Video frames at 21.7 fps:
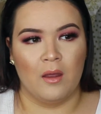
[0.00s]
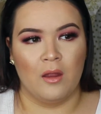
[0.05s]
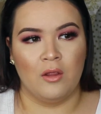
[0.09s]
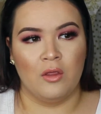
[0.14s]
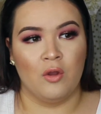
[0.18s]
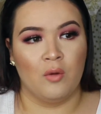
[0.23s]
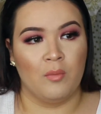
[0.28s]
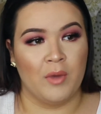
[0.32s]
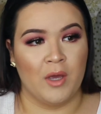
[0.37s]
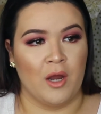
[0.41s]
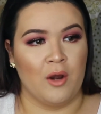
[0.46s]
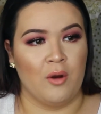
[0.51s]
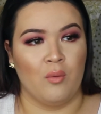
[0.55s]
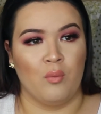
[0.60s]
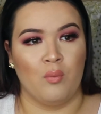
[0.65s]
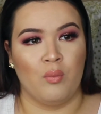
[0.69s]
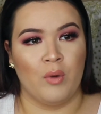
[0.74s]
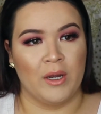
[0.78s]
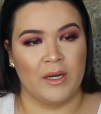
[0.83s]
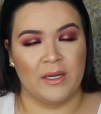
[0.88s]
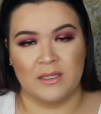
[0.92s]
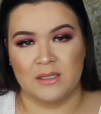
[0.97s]
no matter
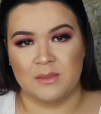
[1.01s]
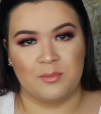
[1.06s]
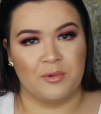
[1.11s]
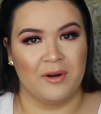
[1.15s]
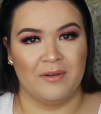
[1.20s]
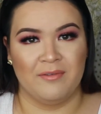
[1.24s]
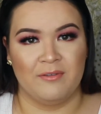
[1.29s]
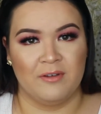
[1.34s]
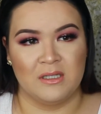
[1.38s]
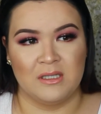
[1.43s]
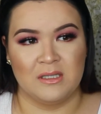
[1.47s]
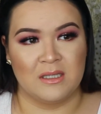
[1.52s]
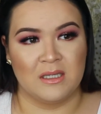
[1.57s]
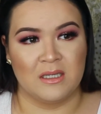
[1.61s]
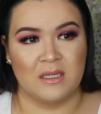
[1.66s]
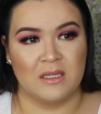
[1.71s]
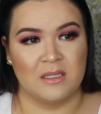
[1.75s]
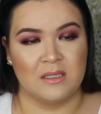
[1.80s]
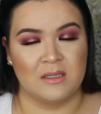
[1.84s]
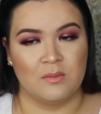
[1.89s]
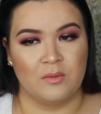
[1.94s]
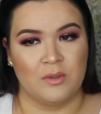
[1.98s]
what his preference
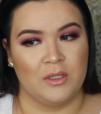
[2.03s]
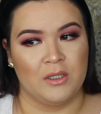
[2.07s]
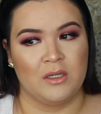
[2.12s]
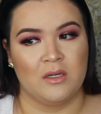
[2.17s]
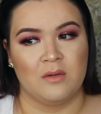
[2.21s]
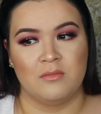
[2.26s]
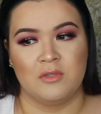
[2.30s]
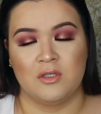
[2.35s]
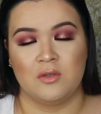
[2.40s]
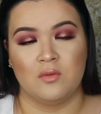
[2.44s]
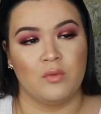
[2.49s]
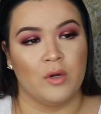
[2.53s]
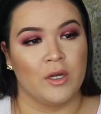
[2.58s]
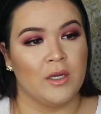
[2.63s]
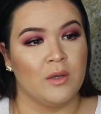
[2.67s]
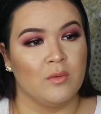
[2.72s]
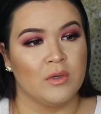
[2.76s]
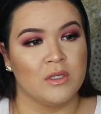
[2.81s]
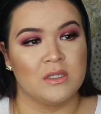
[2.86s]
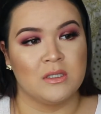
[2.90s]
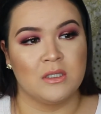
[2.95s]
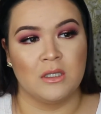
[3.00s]
is when it comes to what he
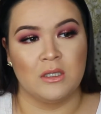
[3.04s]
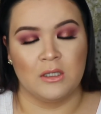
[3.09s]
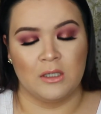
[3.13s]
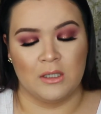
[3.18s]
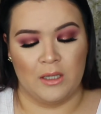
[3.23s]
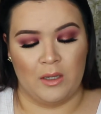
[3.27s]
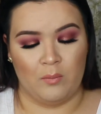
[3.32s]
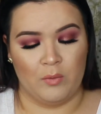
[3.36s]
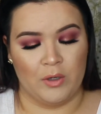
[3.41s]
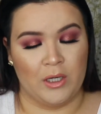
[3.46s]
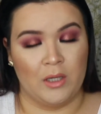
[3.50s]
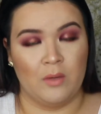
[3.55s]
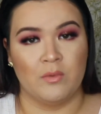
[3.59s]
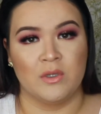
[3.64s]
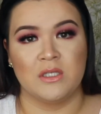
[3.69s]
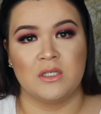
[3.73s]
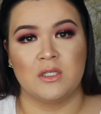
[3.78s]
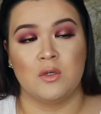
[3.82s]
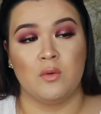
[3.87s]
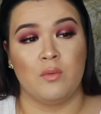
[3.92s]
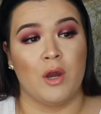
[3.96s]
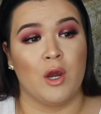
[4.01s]
wants to look like, what he
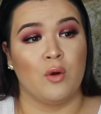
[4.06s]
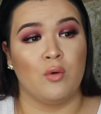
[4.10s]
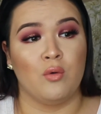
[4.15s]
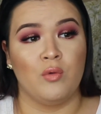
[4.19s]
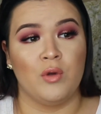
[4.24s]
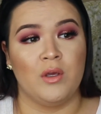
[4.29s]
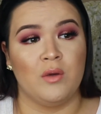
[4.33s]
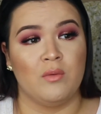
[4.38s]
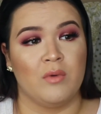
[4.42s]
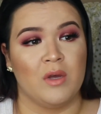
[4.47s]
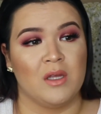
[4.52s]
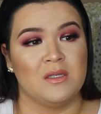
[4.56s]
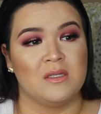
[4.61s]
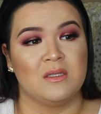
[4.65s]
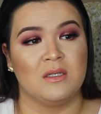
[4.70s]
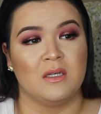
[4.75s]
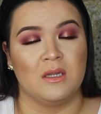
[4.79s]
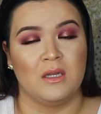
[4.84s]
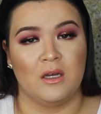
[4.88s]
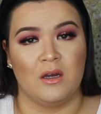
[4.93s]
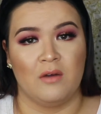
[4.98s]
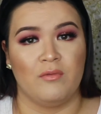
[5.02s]
wants to wear, who he wants
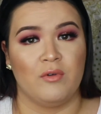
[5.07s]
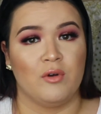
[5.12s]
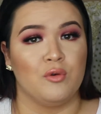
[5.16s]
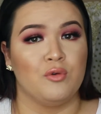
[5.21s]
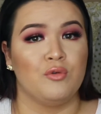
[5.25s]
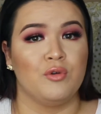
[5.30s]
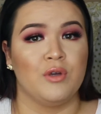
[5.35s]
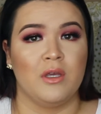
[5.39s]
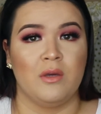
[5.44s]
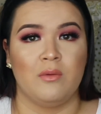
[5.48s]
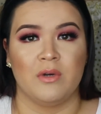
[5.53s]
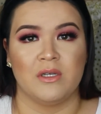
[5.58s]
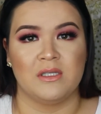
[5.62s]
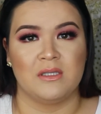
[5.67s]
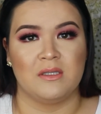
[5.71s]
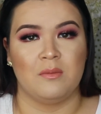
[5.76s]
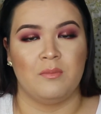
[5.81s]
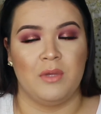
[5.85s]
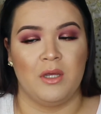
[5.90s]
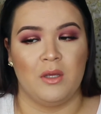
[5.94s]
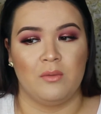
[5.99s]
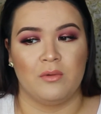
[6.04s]
to love, or who he wants
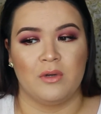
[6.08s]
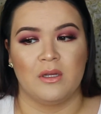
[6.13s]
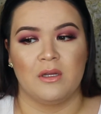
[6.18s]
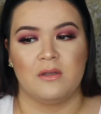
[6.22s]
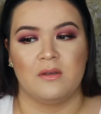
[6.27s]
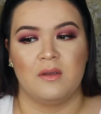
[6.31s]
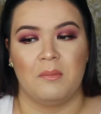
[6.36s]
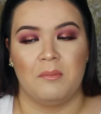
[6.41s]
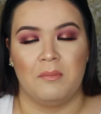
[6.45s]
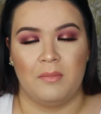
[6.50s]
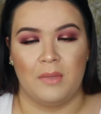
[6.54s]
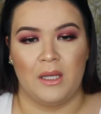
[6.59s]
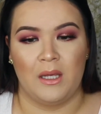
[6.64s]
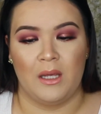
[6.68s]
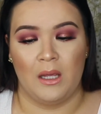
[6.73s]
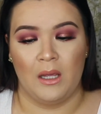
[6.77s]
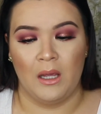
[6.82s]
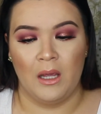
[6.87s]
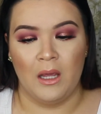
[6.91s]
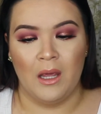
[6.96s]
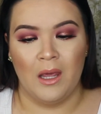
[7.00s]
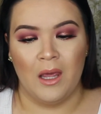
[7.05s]
to be with, to
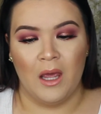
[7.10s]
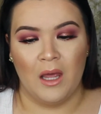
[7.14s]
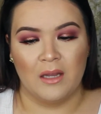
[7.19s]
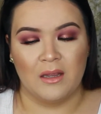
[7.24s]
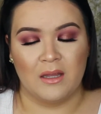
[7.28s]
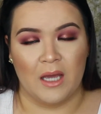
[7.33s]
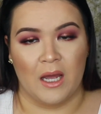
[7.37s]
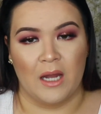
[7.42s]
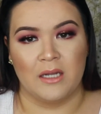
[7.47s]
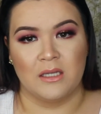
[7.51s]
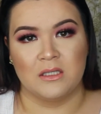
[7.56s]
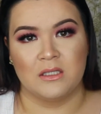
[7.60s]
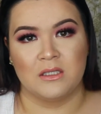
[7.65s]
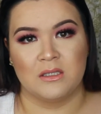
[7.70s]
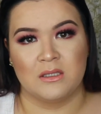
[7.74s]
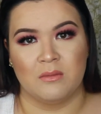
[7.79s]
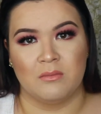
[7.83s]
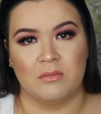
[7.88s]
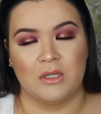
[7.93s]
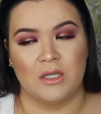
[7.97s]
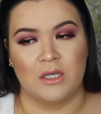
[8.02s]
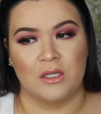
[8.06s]
me, that is
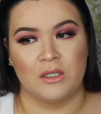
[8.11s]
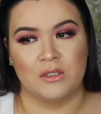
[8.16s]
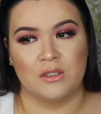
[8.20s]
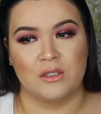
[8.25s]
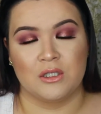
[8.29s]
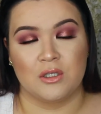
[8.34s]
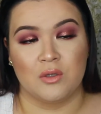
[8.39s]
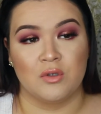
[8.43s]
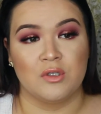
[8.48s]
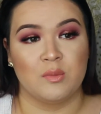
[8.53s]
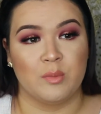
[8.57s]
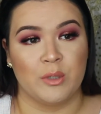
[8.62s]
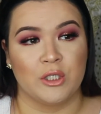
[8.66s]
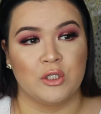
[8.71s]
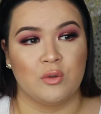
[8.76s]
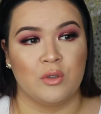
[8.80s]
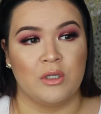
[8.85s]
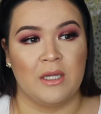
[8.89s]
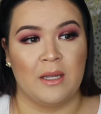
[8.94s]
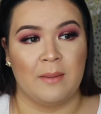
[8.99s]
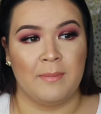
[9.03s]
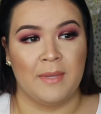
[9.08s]
something so
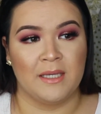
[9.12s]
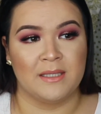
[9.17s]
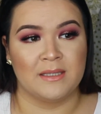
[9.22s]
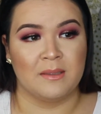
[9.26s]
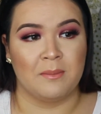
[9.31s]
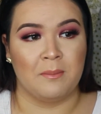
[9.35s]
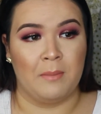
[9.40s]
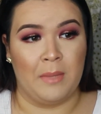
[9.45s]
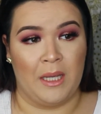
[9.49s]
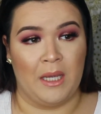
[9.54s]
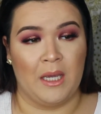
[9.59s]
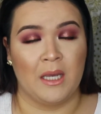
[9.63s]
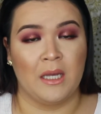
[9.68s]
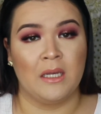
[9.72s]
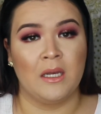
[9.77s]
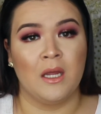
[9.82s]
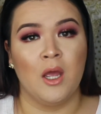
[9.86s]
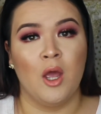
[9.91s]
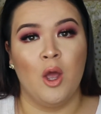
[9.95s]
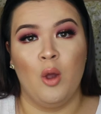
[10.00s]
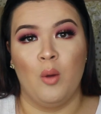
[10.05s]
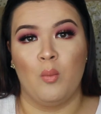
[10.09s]
special, and that makes a man
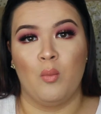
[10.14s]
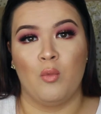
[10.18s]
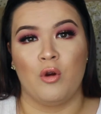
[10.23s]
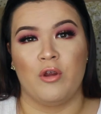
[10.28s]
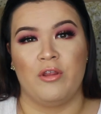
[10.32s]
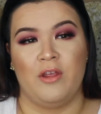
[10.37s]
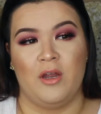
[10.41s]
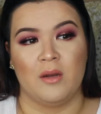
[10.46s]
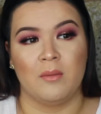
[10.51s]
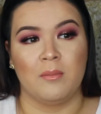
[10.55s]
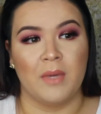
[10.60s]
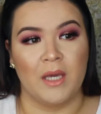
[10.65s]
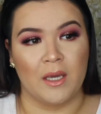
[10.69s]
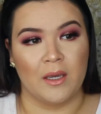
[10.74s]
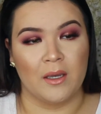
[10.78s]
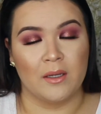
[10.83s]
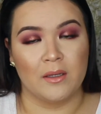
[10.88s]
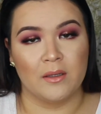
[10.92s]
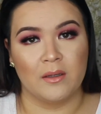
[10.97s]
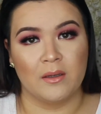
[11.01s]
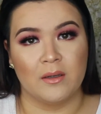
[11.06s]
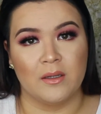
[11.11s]
more than a
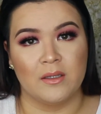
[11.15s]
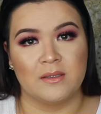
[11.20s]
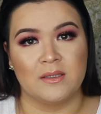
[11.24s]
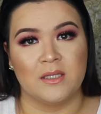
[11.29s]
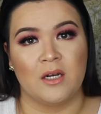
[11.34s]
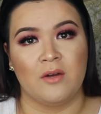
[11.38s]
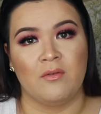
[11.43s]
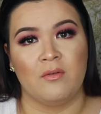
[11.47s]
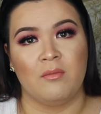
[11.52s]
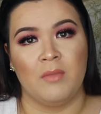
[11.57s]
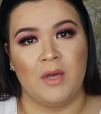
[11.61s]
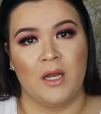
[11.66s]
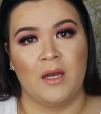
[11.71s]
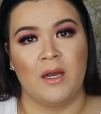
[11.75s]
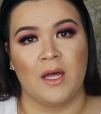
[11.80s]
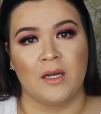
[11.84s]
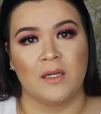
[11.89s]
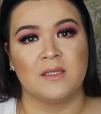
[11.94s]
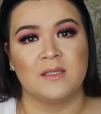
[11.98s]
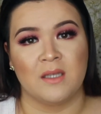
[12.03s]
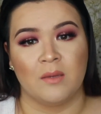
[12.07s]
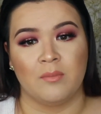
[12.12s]
man, instead of a man
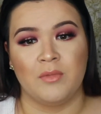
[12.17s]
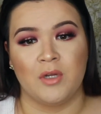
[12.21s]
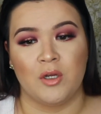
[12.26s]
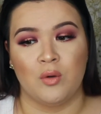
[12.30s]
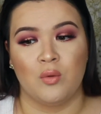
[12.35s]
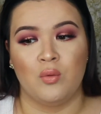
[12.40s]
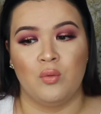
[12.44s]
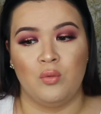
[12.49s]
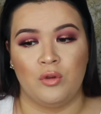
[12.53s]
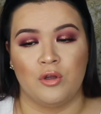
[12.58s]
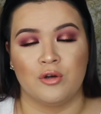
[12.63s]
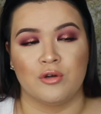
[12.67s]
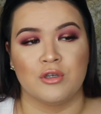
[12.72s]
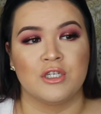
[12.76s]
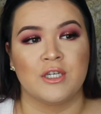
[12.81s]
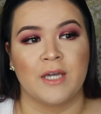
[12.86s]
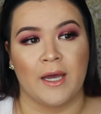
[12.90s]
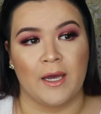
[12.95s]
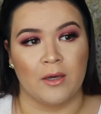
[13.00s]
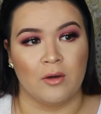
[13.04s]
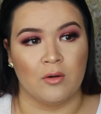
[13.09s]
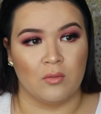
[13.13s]
not accepting who their
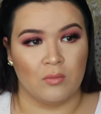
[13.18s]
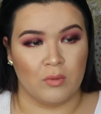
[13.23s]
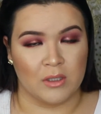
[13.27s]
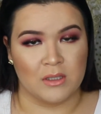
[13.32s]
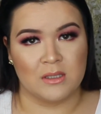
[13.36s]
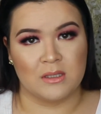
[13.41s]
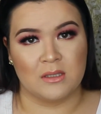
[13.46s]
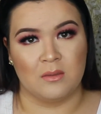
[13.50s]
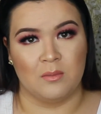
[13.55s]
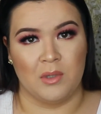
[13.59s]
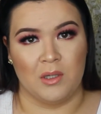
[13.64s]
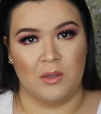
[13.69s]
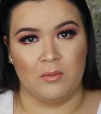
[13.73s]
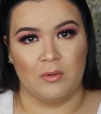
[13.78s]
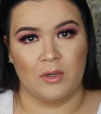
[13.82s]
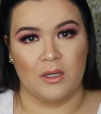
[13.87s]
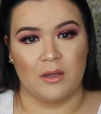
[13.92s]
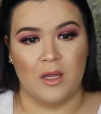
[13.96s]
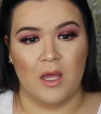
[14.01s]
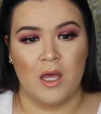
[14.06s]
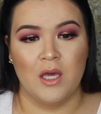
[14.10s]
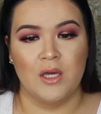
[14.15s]
child wants to be
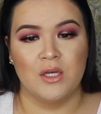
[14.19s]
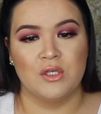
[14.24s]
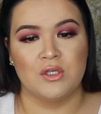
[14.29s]
with.